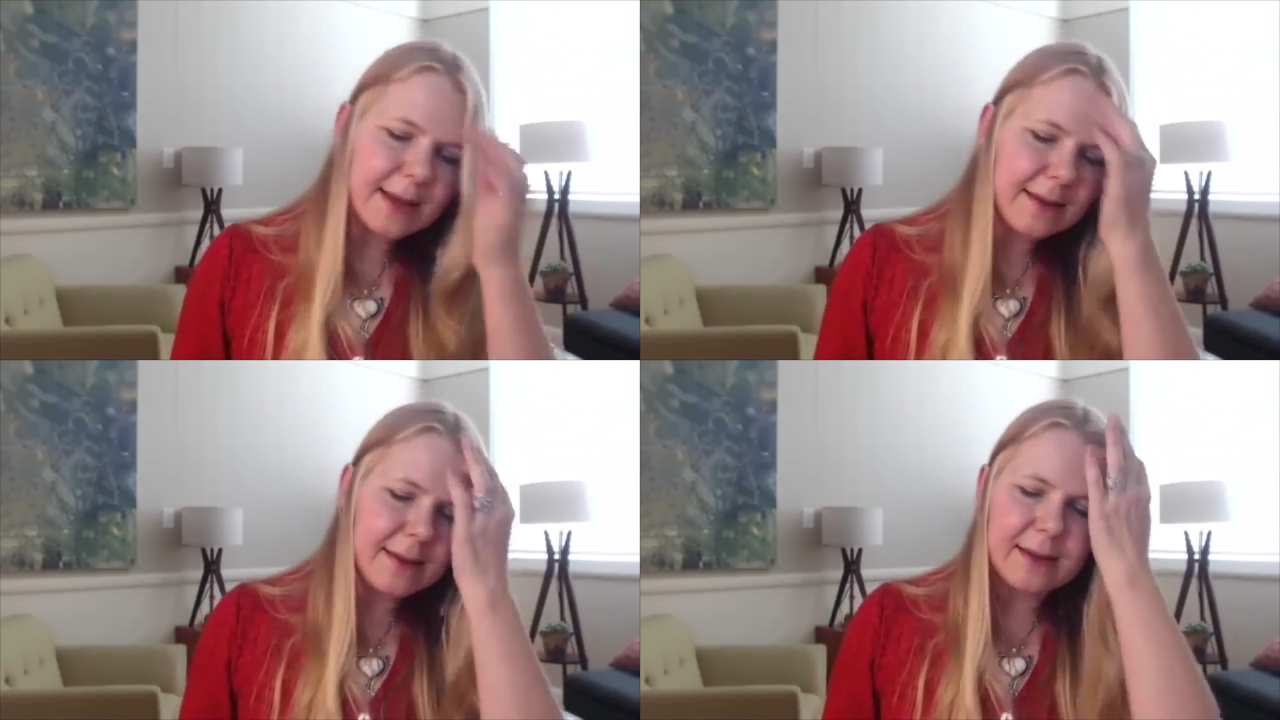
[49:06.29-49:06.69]

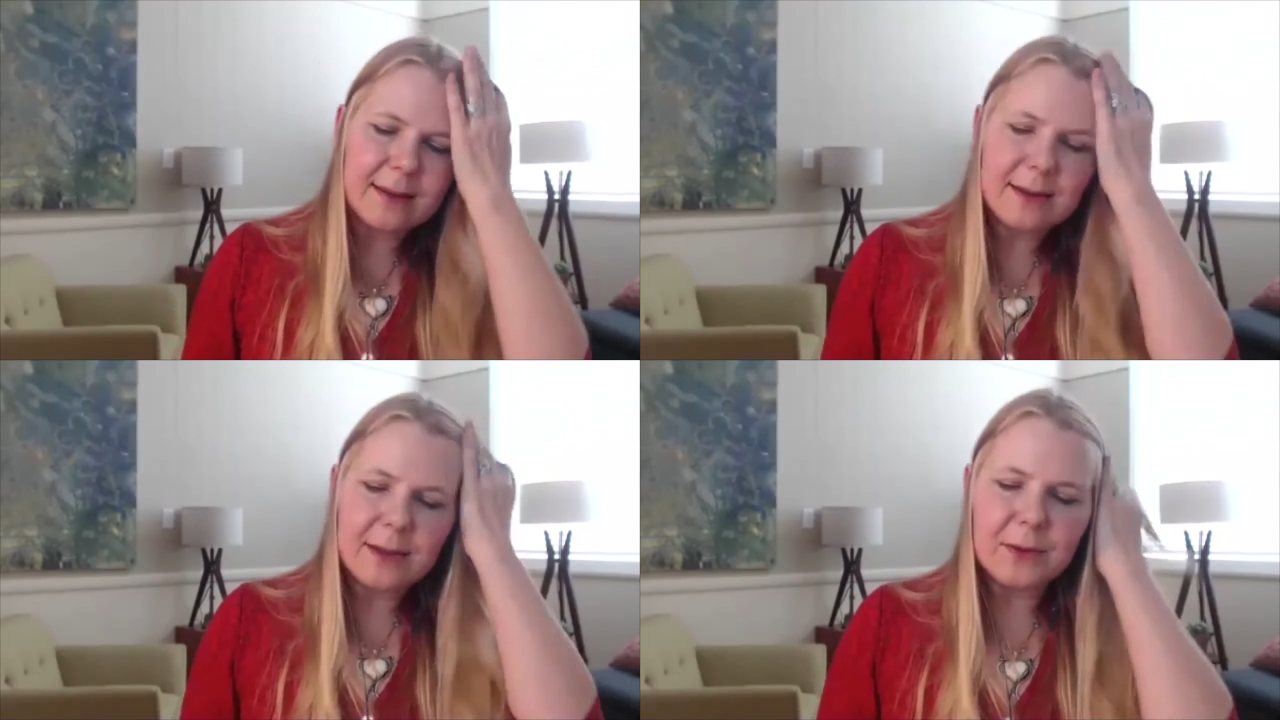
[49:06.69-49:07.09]
I
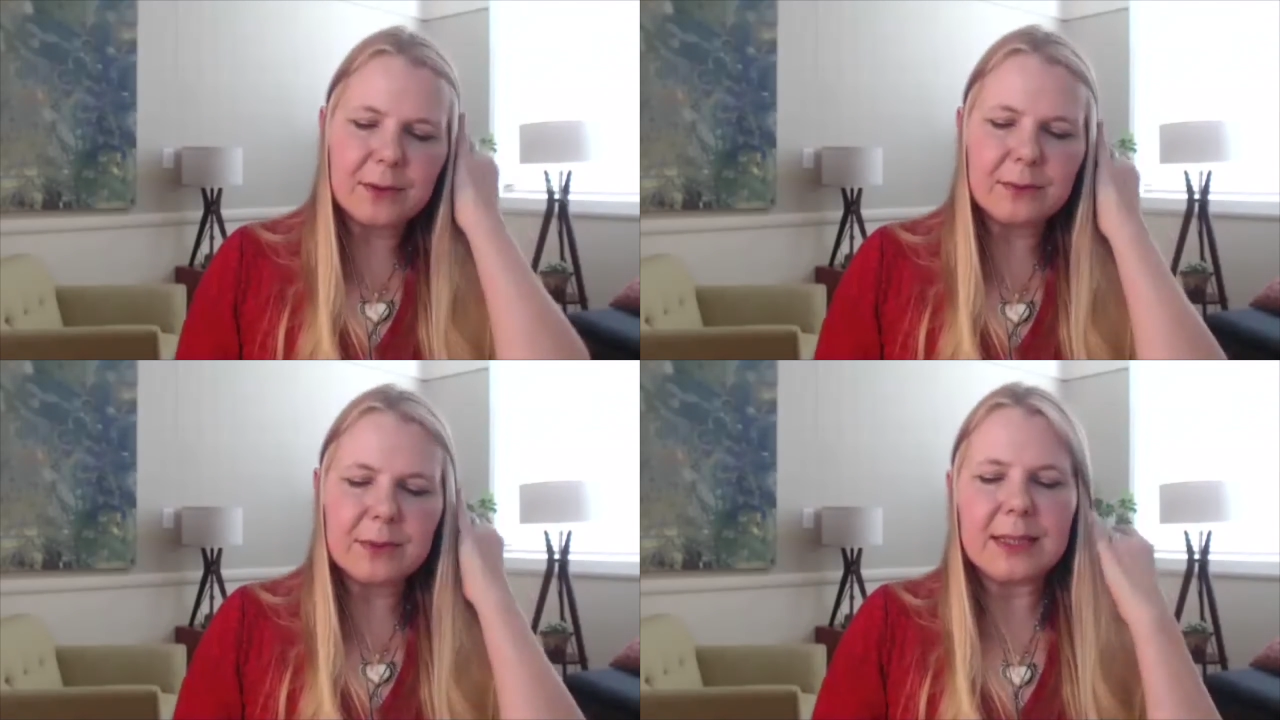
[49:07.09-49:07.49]
think, you know,
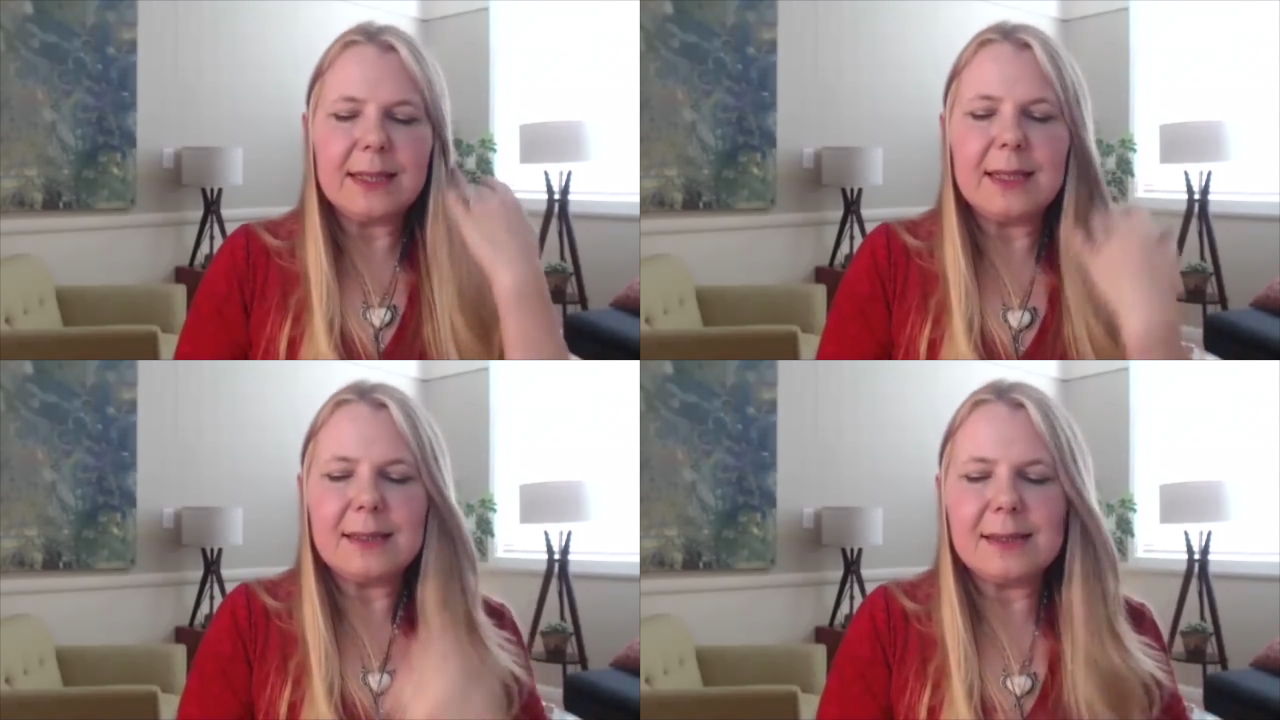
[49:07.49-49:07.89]
it really
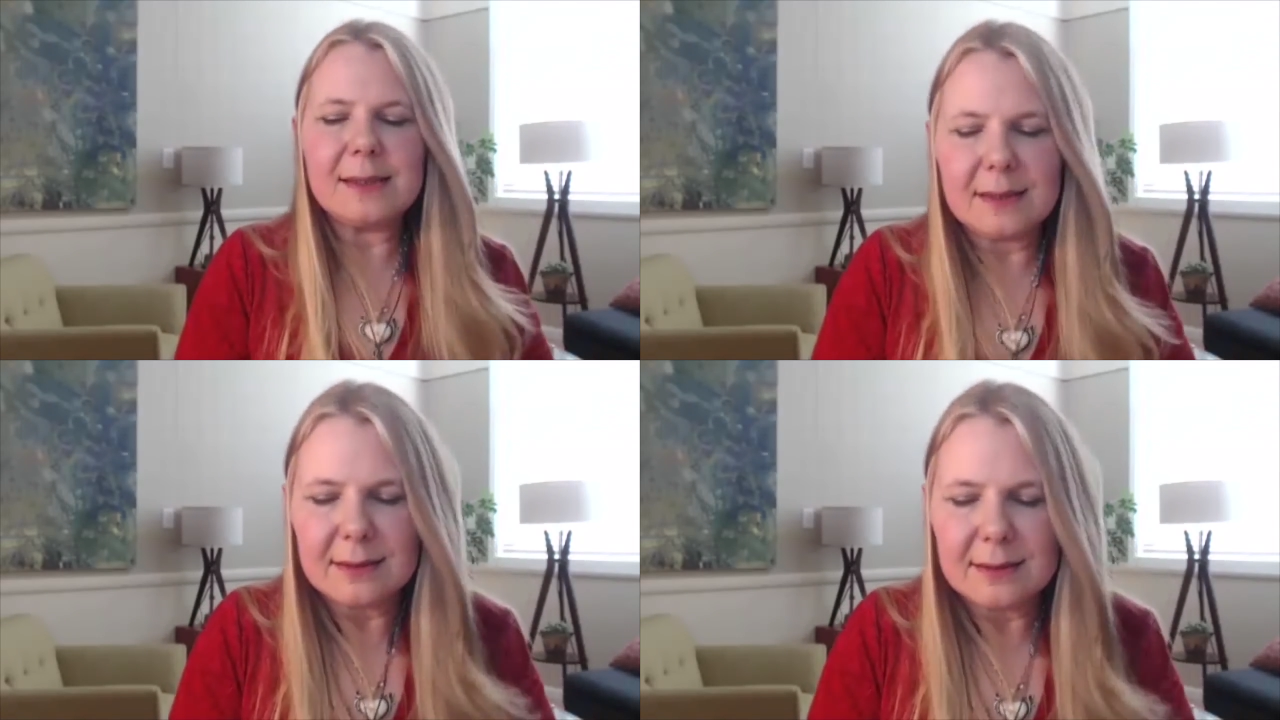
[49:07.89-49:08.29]
needs
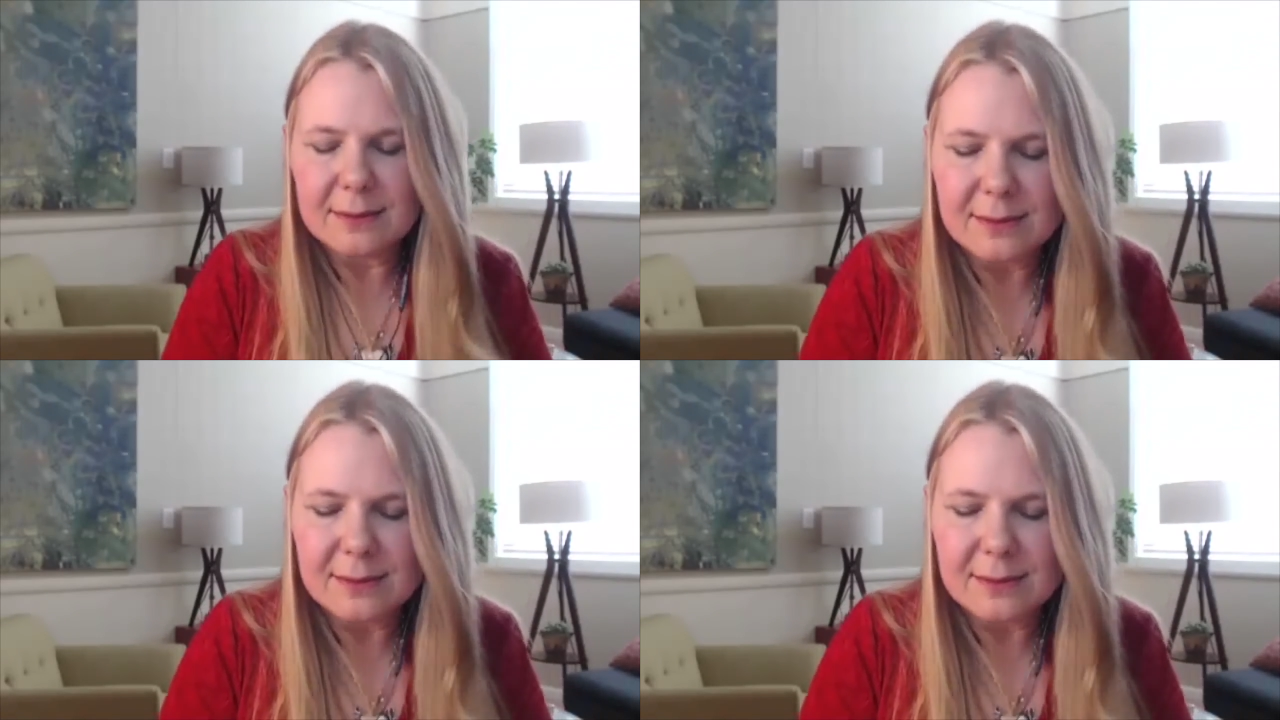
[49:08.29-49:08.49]
to